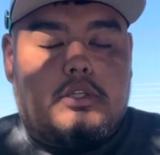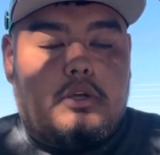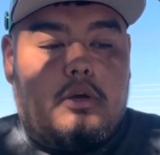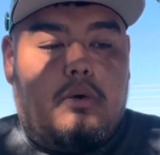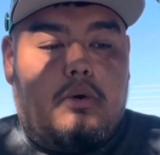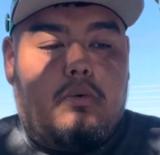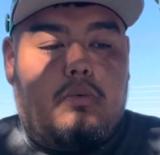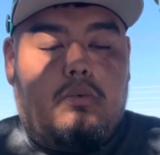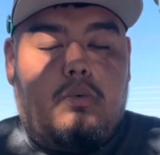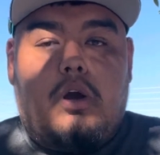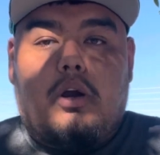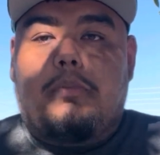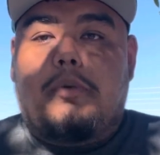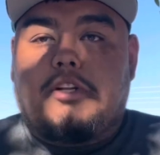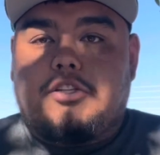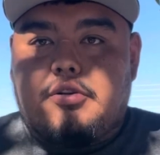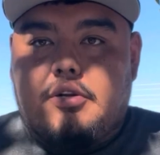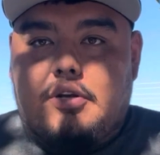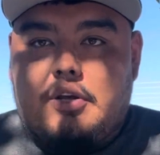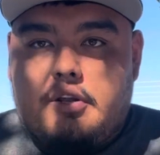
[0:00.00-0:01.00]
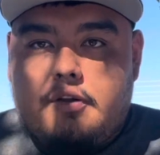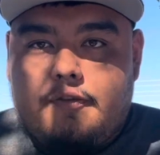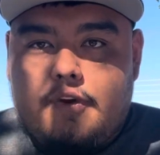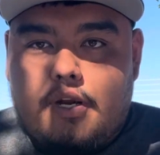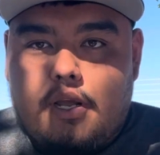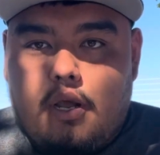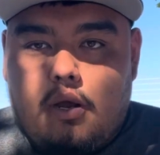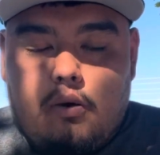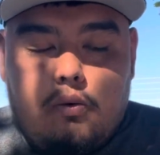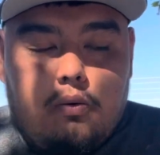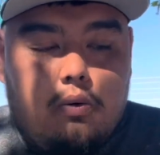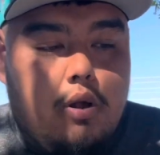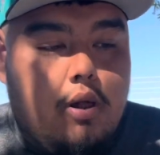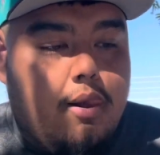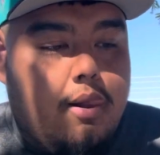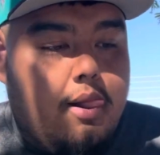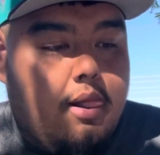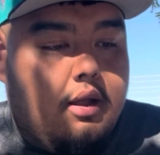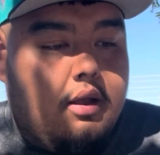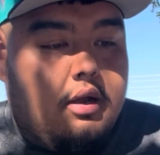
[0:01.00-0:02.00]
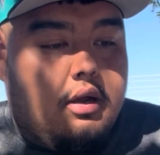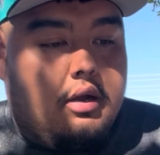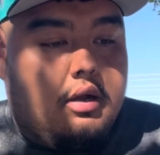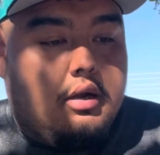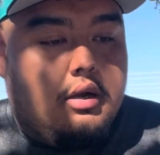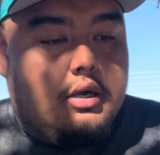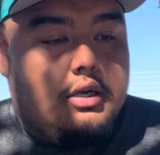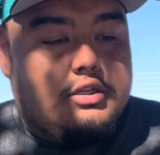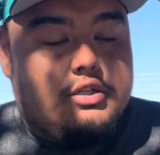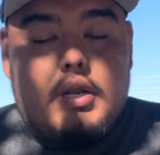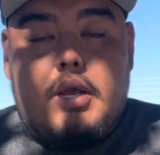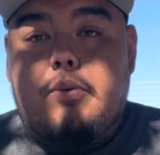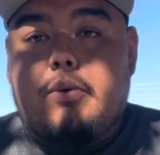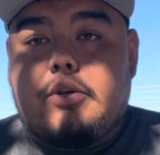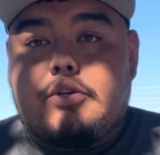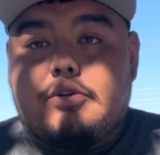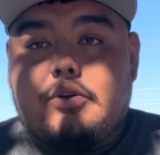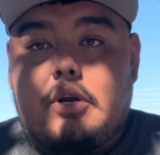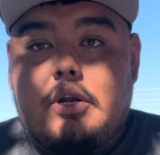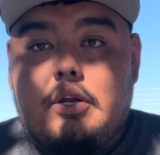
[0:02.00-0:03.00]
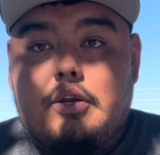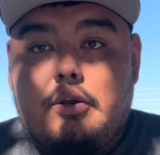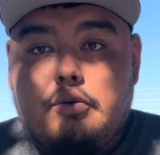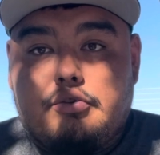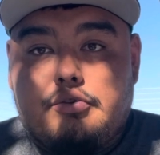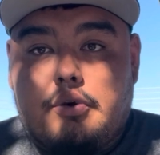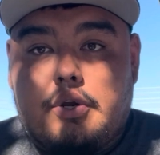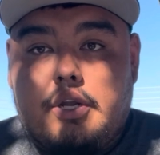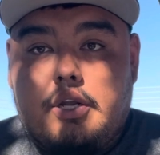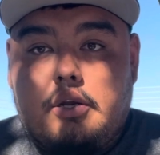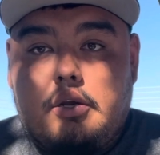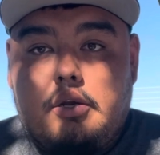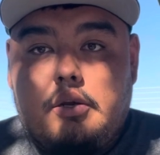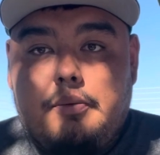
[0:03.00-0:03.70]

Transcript: So welcome back to another video. Uh, today we're trying a new drink.